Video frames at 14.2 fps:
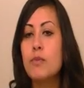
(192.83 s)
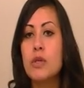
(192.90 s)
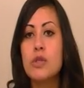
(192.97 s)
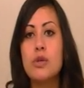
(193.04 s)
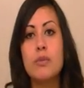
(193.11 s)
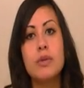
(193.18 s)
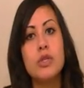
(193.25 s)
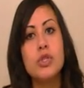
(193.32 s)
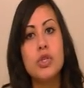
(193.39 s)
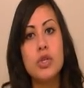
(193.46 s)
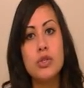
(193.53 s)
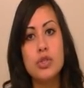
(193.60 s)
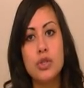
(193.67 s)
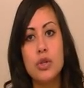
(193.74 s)
So I'm going to
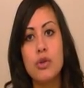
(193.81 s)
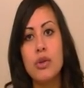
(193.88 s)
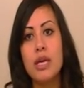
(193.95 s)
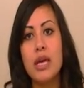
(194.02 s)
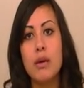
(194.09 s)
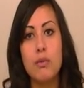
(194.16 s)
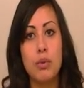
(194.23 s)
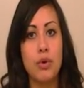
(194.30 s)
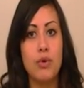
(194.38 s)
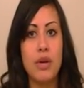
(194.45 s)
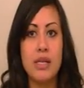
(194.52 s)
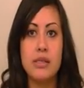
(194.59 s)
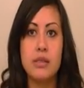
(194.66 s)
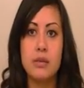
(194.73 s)
start slowly and
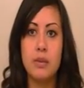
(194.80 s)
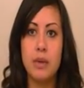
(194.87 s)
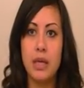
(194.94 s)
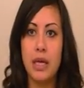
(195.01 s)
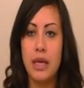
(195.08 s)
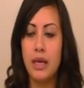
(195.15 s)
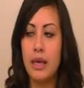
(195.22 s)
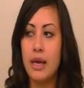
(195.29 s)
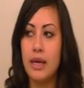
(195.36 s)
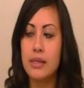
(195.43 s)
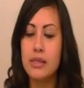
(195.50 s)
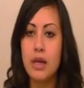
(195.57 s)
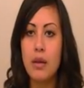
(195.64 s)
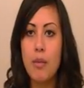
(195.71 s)
progress to
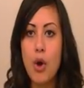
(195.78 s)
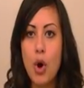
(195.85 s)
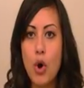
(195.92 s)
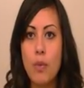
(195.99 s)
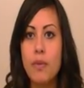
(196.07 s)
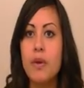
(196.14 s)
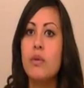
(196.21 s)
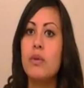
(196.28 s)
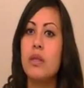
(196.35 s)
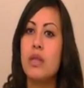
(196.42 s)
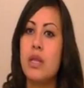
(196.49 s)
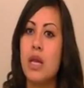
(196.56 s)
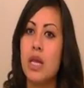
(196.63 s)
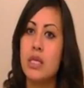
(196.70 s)
P90X. And I'm hoping within
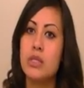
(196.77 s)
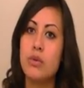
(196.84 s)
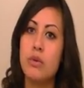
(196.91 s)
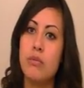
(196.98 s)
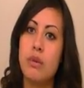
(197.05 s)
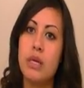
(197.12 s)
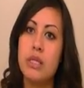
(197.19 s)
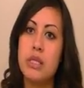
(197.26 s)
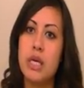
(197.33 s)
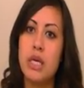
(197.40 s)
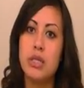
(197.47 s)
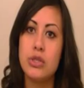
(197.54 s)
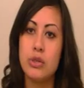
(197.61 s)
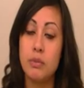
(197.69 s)
the next 3 months I
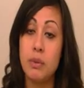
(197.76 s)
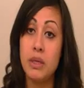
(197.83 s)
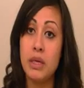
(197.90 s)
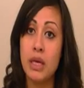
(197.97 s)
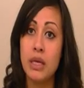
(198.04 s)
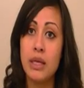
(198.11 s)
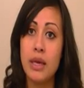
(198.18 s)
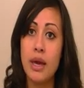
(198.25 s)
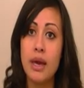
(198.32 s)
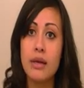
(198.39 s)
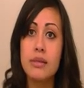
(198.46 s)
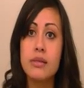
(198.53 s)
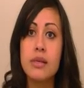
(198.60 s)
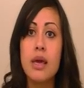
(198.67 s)
can do
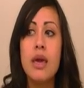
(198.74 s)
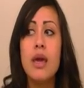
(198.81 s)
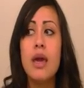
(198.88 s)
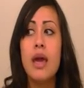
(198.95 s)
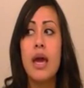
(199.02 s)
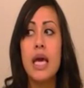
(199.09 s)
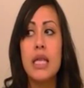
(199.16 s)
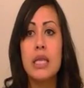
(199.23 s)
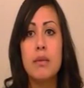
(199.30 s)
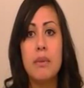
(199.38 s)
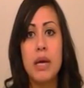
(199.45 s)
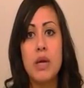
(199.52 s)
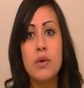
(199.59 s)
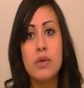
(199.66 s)
P90X. And then
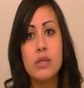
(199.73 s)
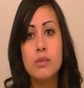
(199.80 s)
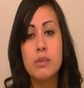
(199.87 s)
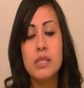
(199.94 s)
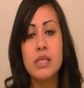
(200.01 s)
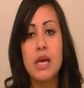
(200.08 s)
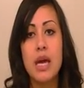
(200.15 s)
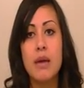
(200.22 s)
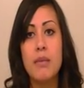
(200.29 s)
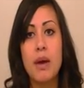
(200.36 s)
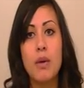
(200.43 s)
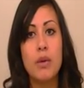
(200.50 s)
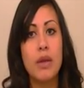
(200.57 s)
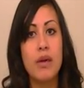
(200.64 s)
by Christmas time,
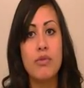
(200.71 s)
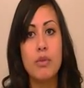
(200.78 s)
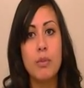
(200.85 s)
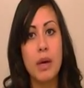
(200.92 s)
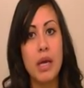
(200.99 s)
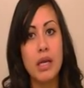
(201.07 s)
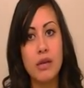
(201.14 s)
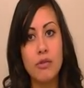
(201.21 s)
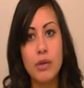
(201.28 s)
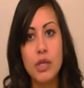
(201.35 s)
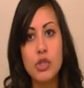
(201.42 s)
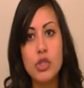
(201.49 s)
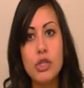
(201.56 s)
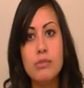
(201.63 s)
I will have the body of
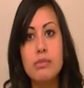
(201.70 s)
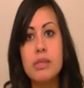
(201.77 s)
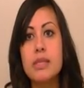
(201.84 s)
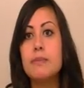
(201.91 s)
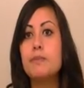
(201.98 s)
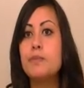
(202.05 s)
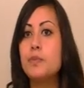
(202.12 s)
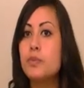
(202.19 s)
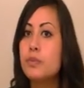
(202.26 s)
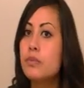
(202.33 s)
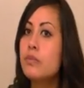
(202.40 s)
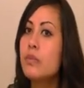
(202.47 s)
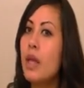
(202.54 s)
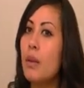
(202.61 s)
my dreams.
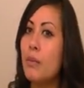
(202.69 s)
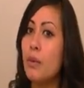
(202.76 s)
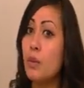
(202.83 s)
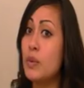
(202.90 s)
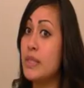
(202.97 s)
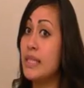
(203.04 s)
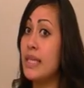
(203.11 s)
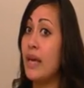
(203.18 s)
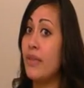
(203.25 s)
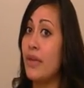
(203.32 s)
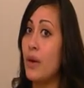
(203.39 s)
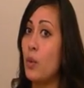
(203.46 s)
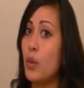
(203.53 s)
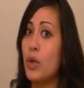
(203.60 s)
But we'll see how
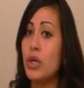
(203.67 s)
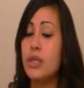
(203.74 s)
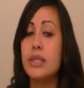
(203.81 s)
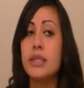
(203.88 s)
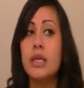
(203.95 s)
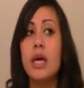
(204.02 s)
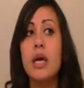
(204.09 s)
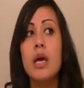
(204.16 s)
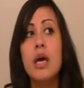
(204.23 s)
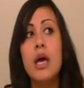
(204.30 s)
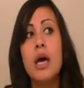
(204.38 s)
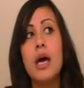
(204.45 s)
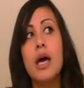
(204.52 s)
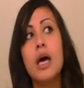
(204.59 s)
that works.
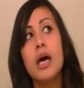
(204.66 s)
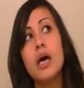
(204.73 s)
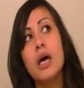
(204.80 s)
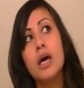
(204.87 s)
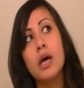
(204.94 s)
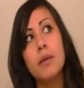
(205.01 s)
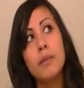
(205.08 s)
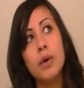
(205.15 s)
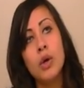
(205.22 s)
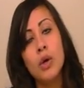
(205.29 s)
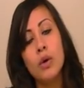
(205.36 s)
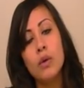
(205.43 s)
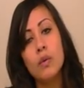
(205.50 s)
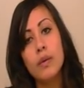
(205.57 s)

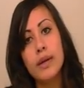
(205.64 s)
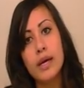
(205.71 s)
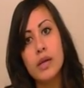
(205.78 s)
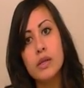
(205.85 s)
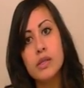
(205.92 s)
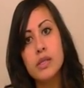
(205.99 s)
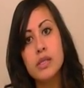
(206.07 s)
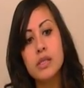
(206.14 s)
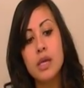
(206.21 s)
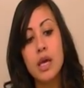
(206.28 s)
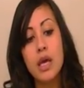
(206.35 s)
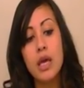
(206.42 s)
What else?